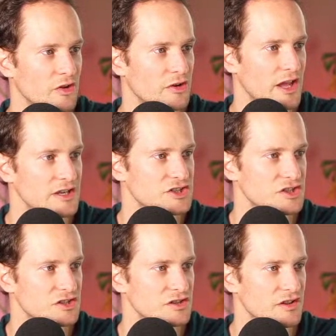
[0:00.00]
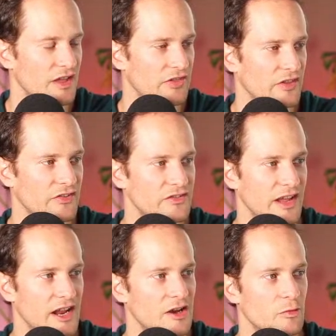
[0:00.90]
location that this
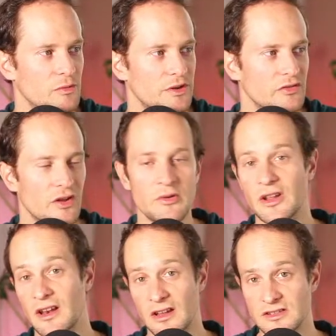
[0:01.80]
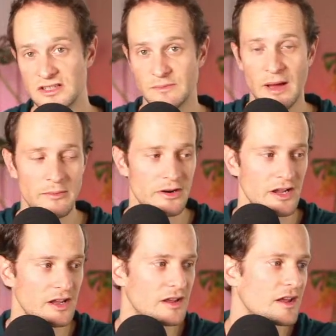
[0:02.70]
data will be loaded into
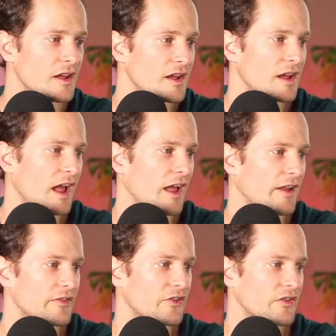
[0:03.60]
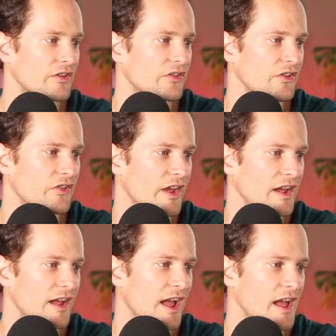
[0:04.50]
memory. And so this is
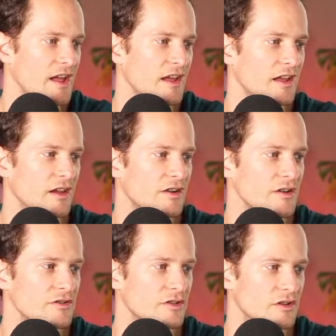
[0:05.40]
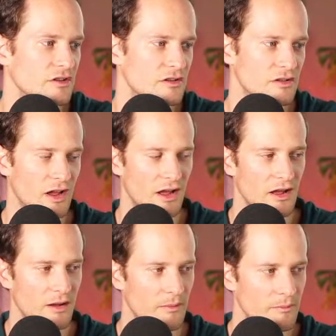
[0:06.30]
saying, hey, kernel,
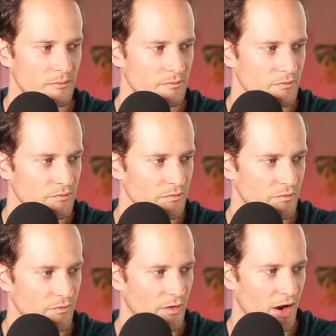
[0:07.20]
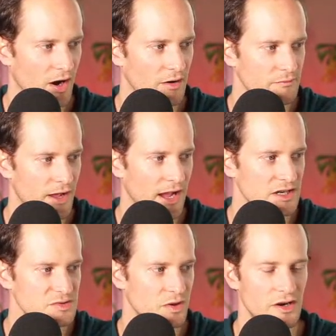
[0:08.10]
our
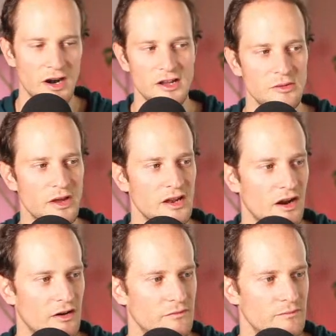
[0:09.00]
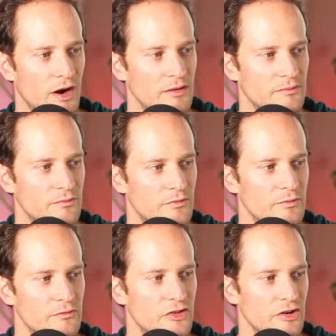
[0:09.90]
X1 argument, our
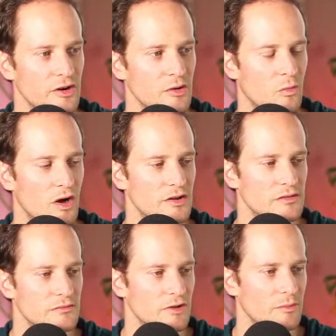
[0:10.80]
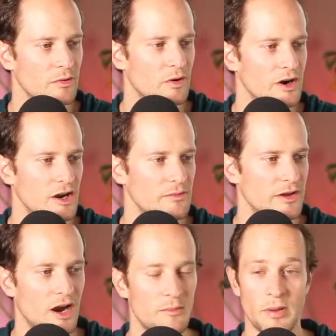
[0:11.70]
0, 1, number 1
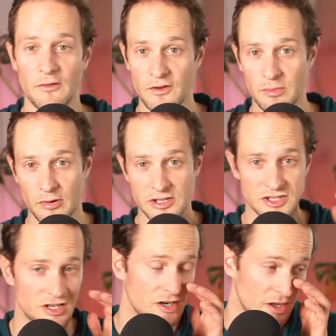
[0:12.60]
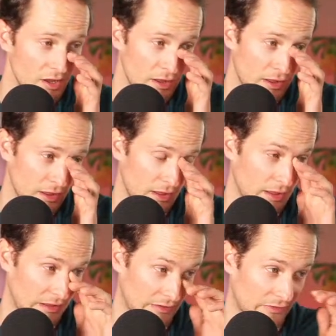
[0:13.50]
argument, our buffer pointer
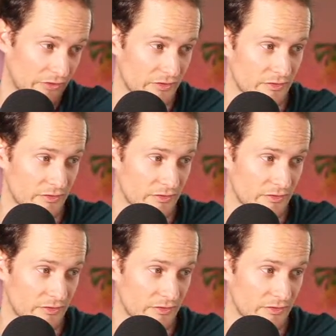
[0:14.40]
is